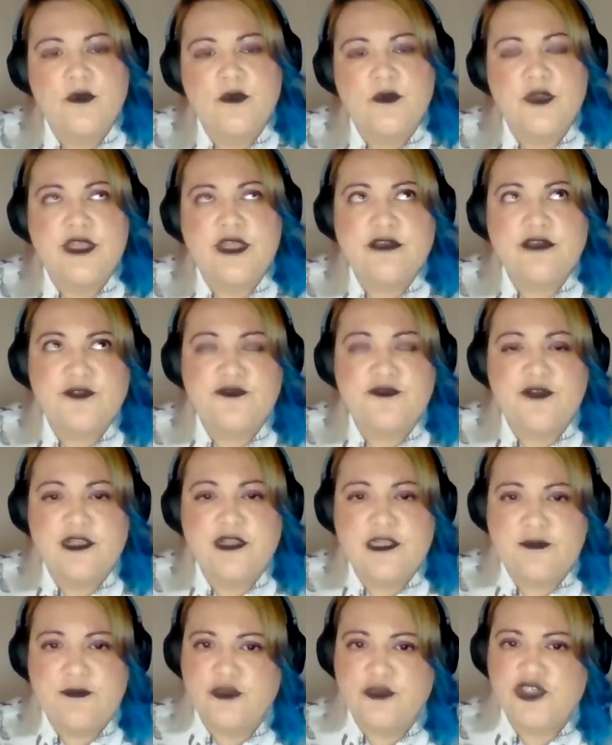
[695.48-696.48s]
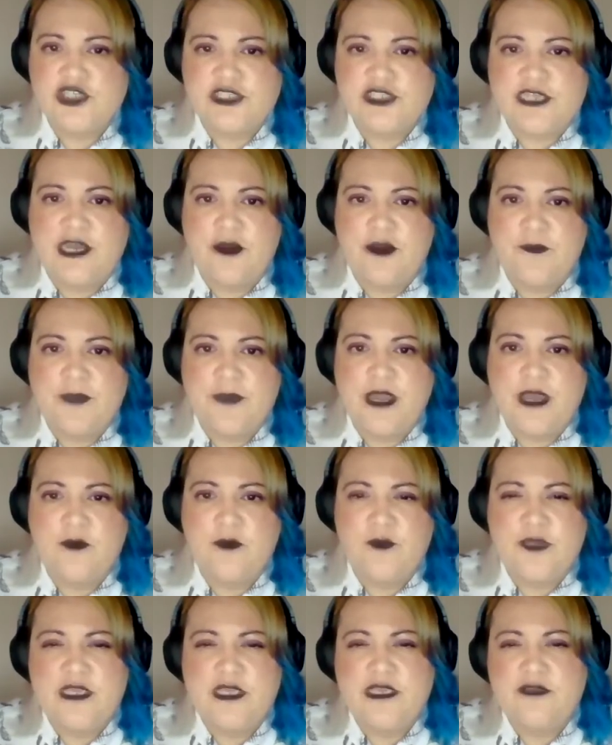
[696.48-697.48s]
Without a friendly butcher to help out,
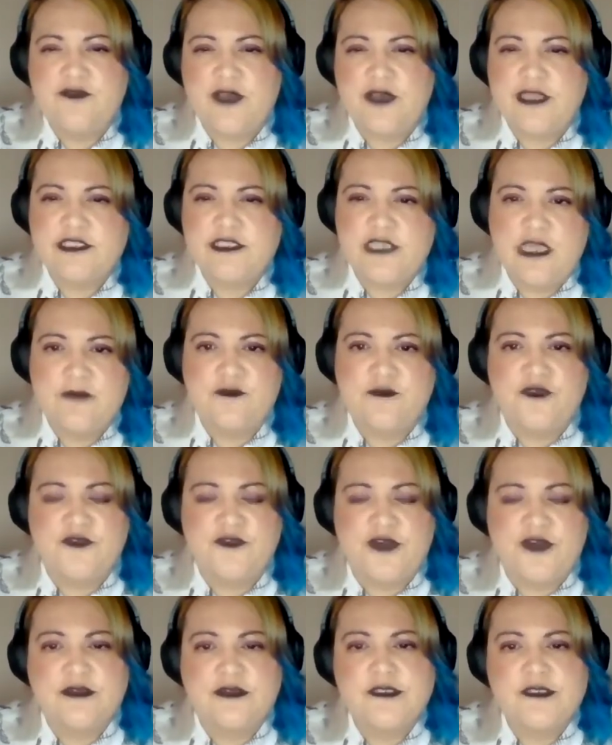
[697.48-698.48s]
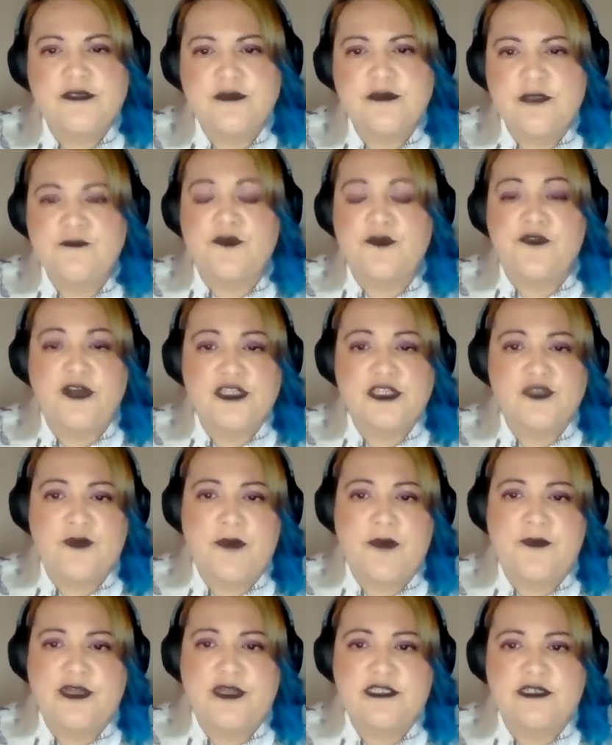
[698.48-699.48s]
we've had to improvise
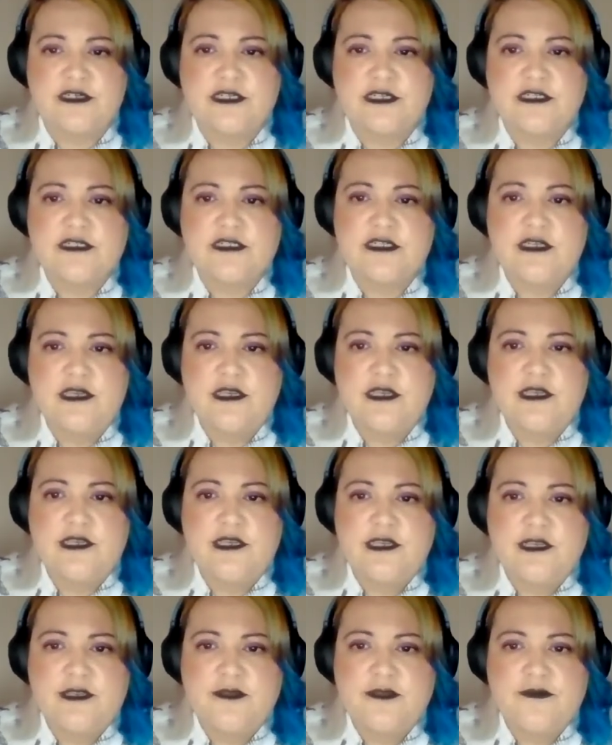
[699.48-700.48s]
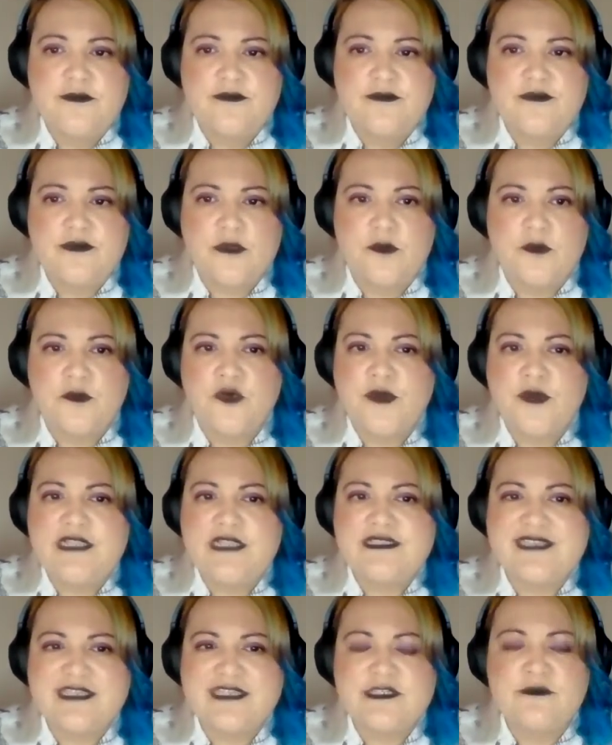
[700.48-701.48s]
around my diet. Marie
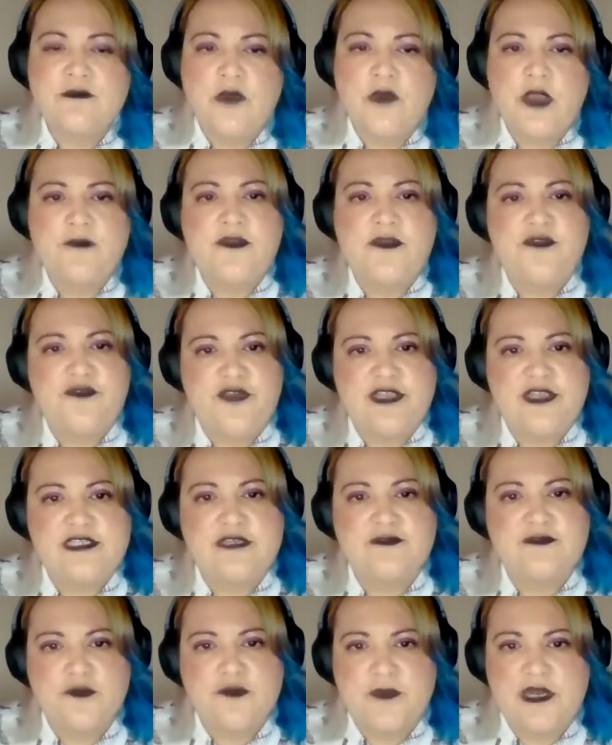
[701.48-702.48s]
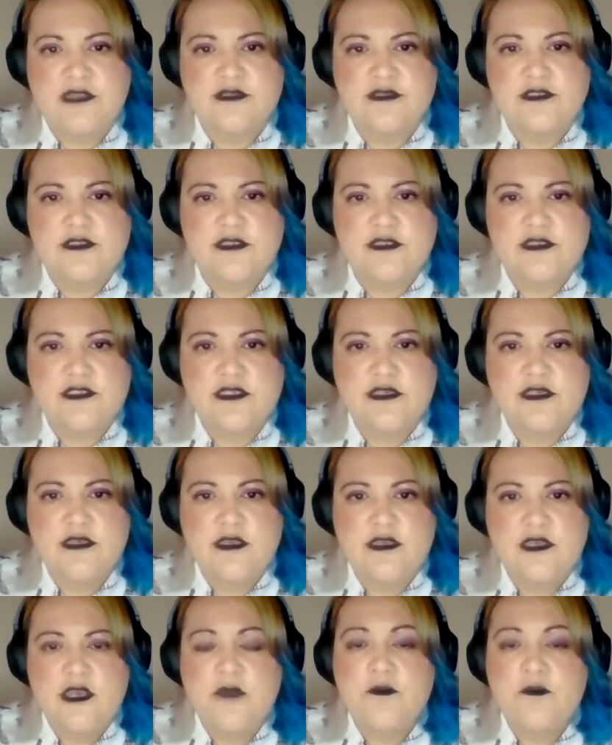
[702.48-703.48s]
doesn't mind me feeding from hunters,
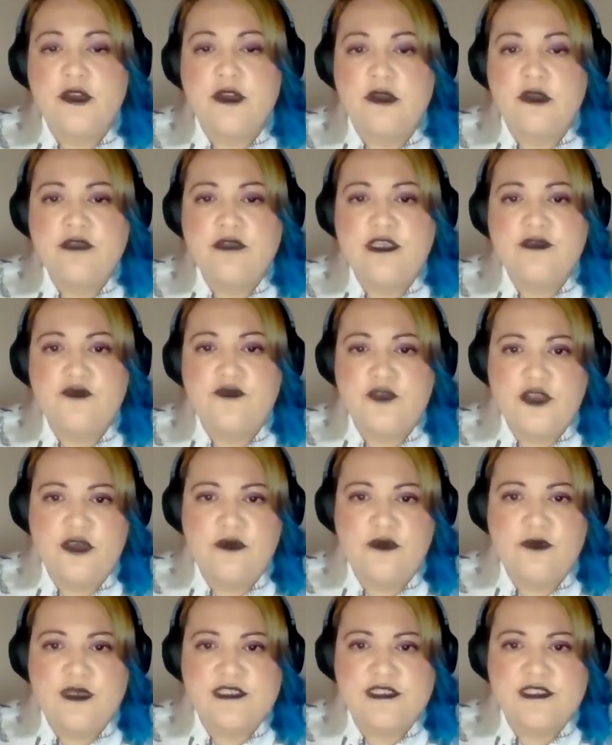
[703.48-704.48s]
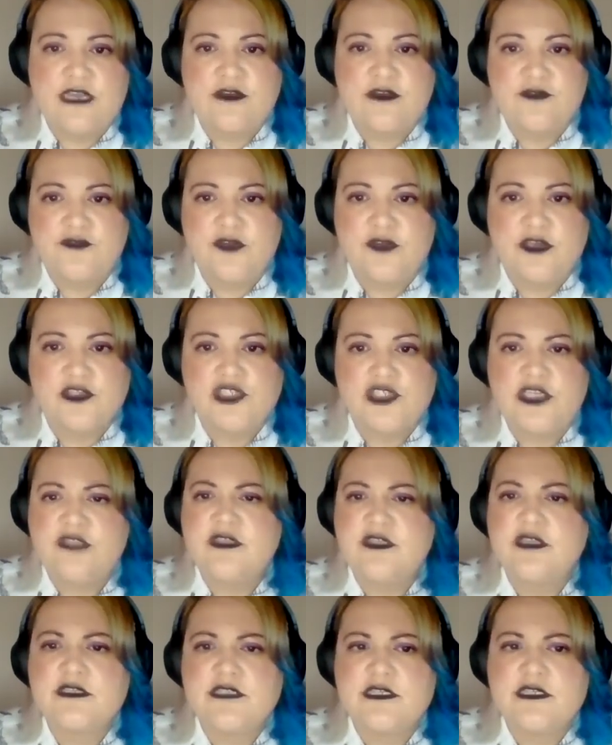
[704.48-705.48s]
but only if you attack first. She
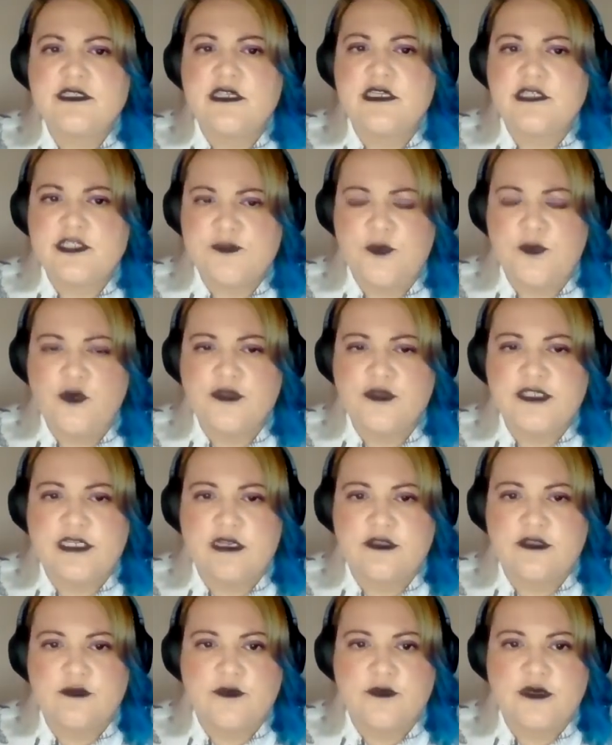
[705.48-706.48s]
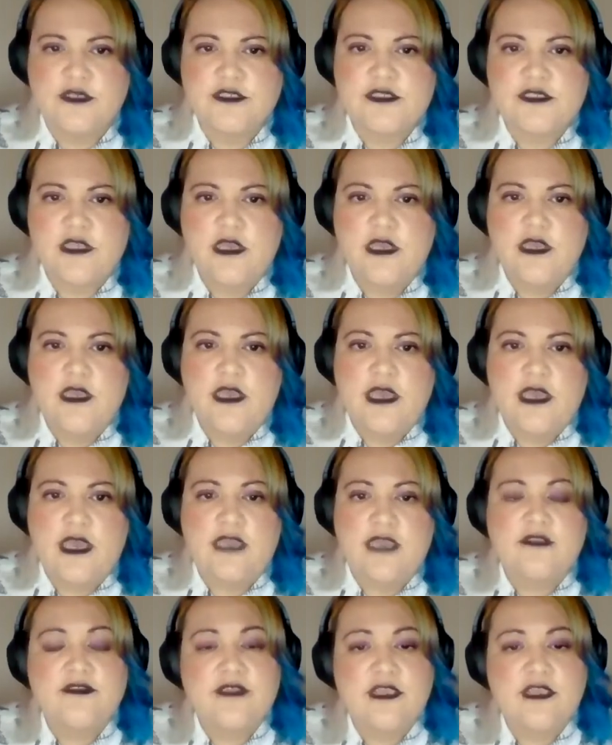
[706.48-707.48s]
thinks it's unsporting otherwise,
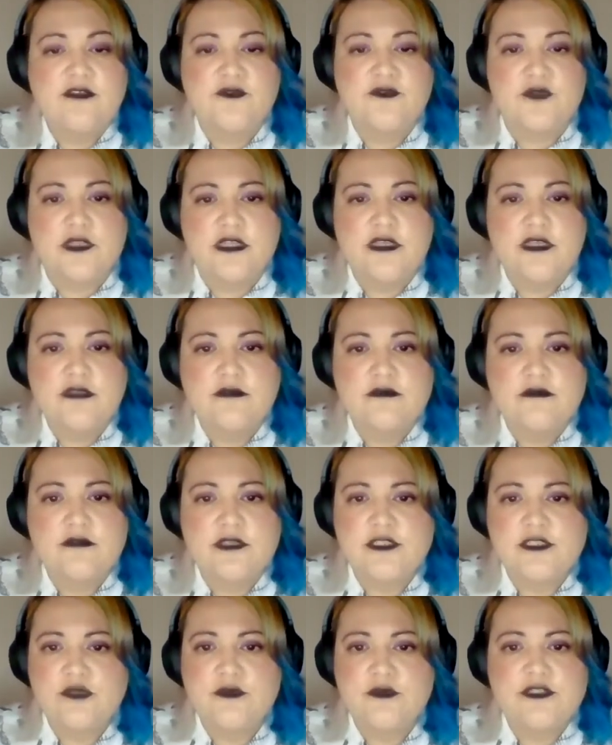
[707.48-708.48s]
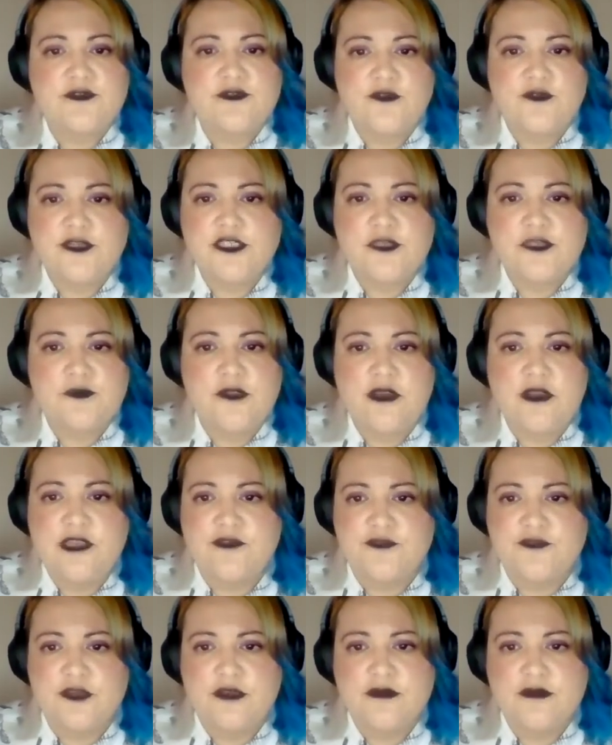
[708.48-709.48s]
and thankfully, there's always a fresh supply
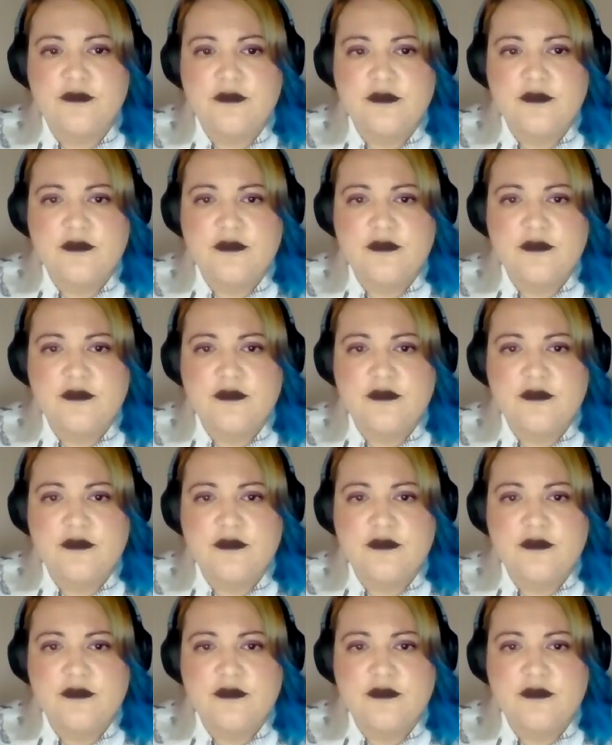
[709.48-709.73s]
of you.